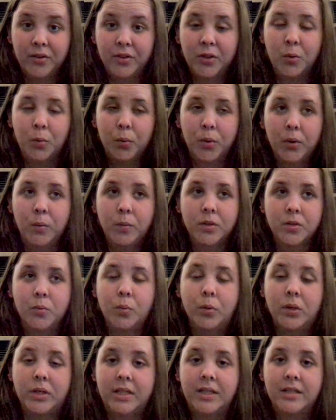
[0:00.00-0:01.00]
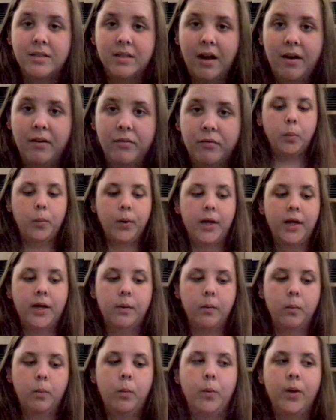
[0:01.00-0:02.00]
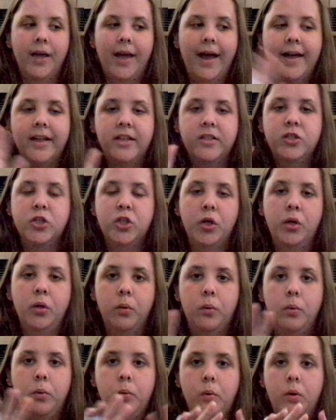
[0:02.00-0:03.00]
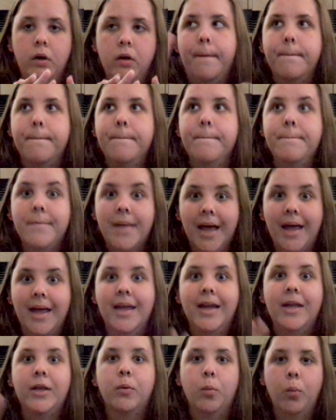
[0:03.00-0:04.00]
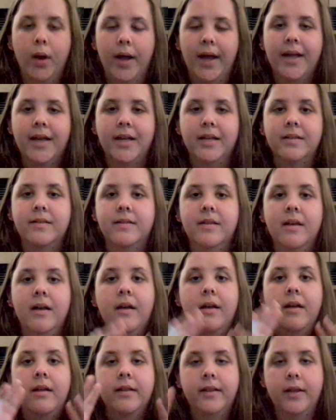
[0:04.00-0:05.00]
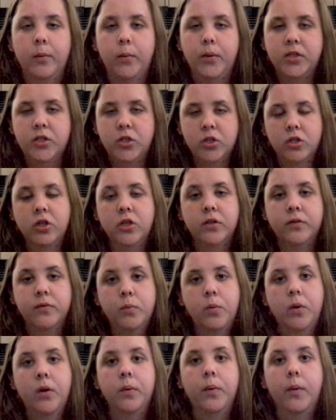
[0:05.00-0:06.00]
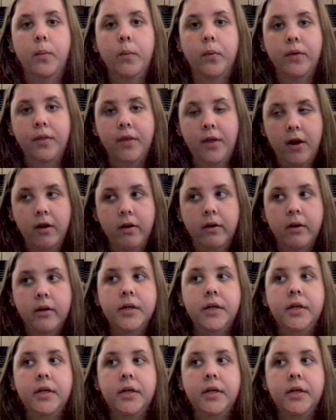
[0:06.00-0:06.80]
The work was really tough. We had two main ways that we served while we were there.